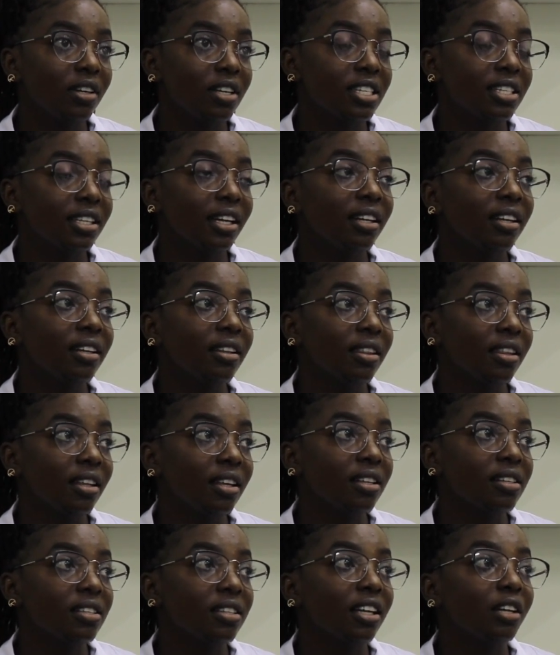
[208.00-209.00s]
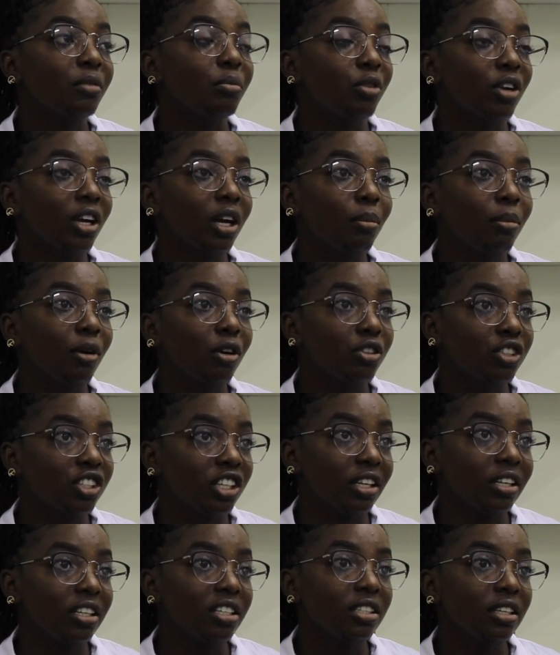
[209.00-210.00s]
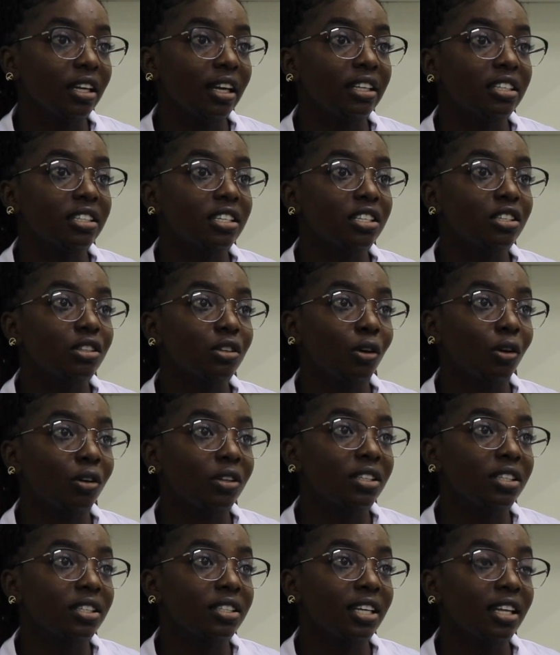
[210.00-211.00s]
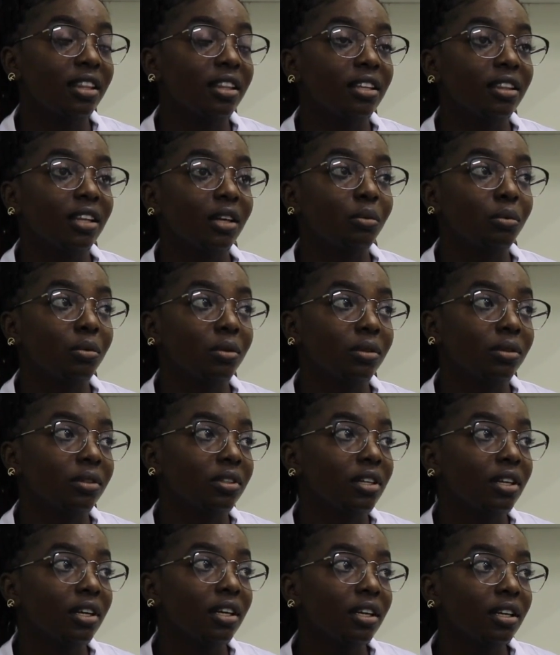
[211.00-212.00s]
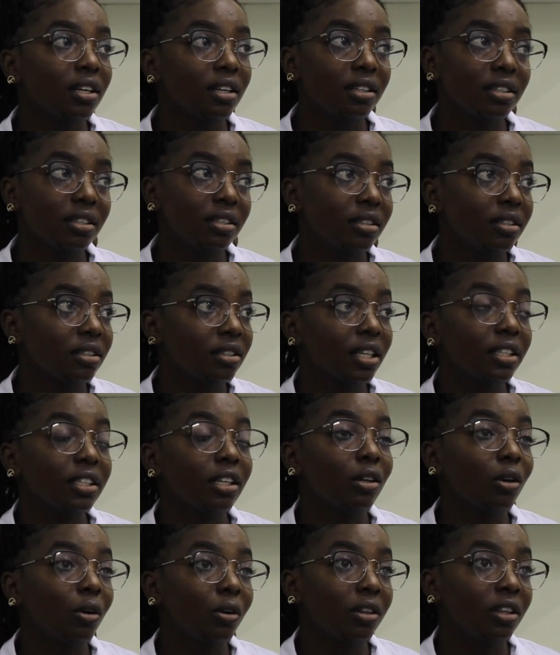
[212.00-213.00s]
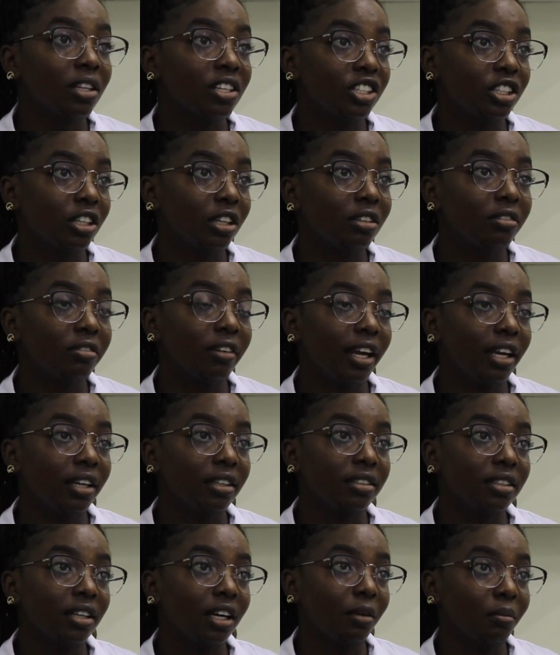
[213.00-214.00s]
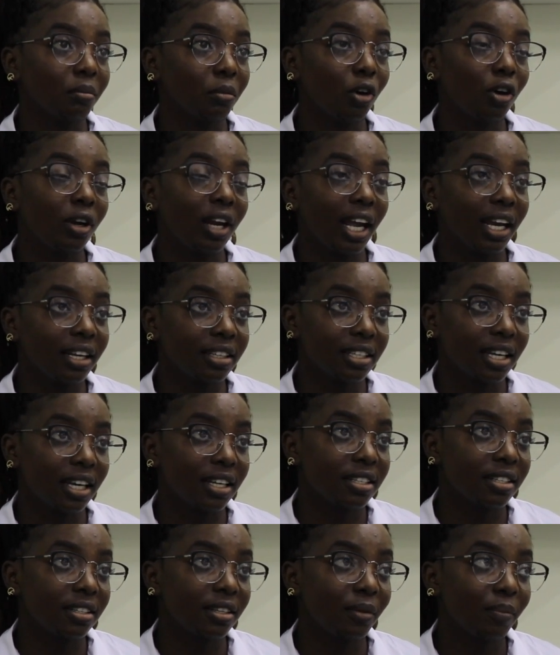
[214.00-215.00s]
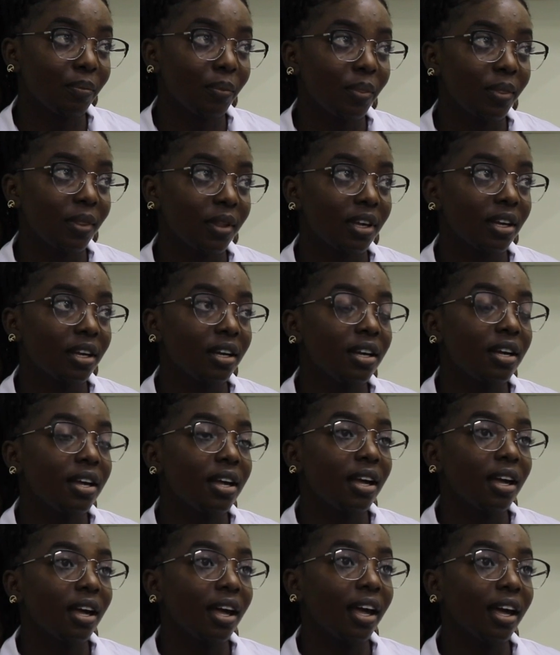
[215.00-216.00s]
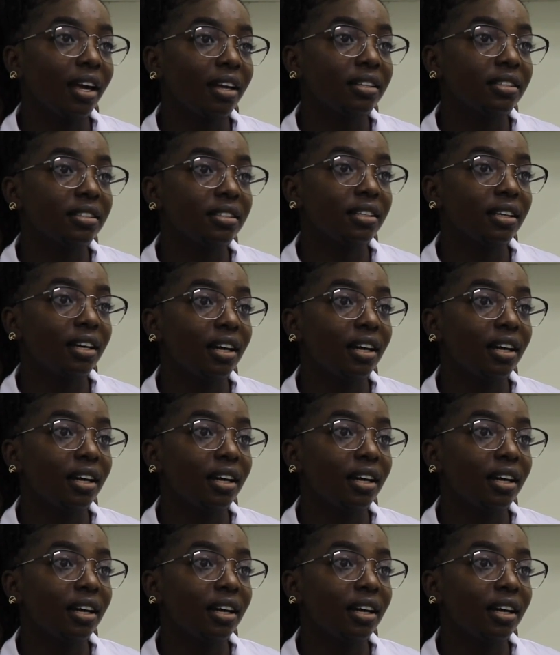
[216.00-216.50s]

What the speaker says: studying things that bring about change and just not something that will settle on the shelf and collect dust. And